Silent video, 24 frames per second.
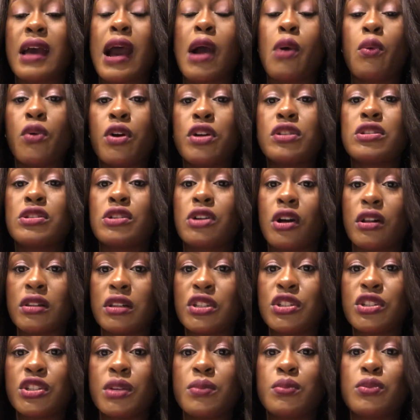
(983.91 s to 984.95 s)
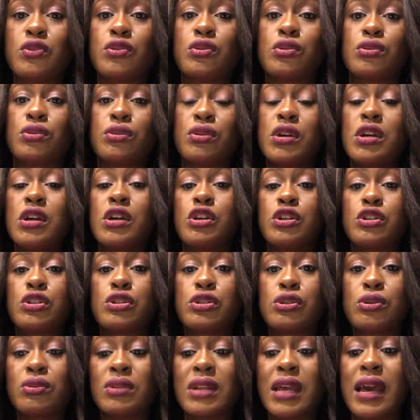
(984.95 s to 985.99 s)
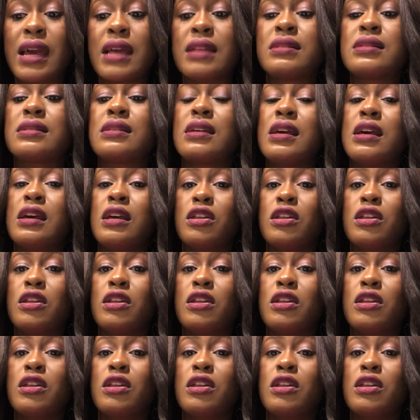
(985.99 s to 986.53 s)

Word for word: award scholarships to students.